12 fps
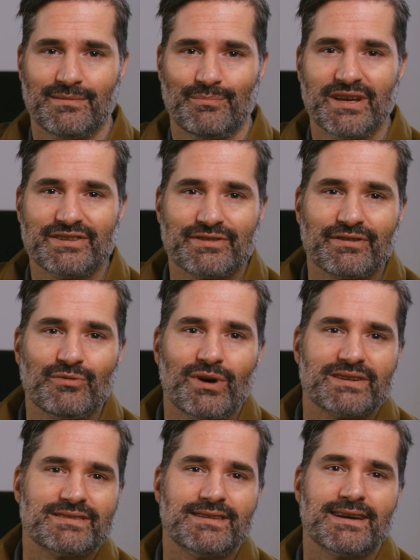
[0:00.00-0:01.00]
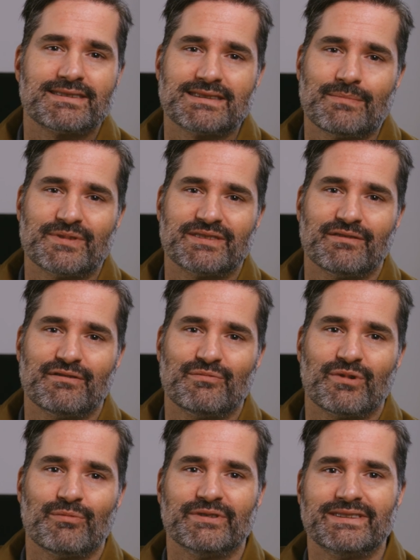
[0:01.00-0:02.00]
Make sure to watch the next episode
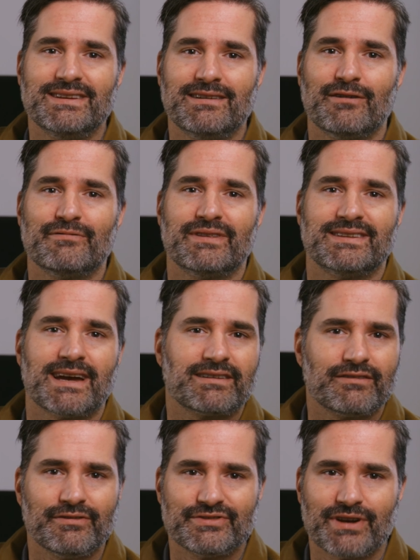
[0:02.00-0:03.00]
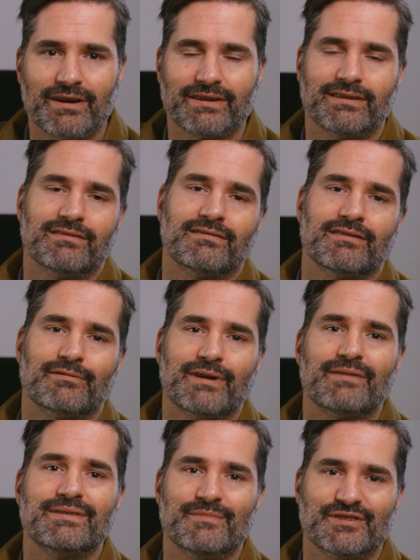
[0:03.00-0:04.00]
where we'll decode the technical jargon
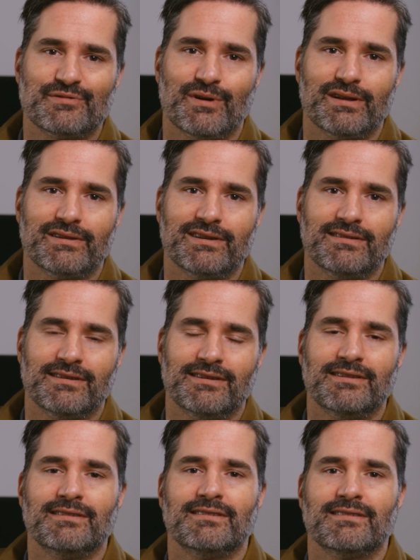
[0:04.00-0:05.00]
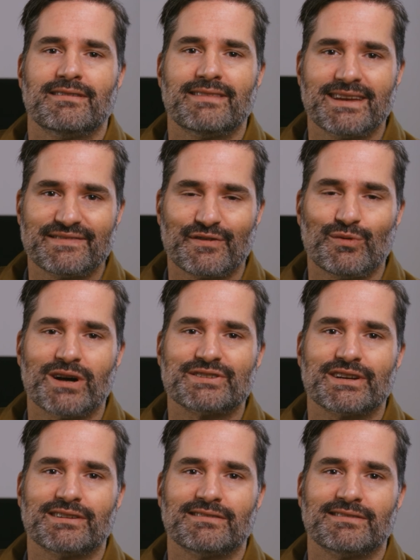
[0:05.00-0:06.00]
around image quality. Thanks for watching.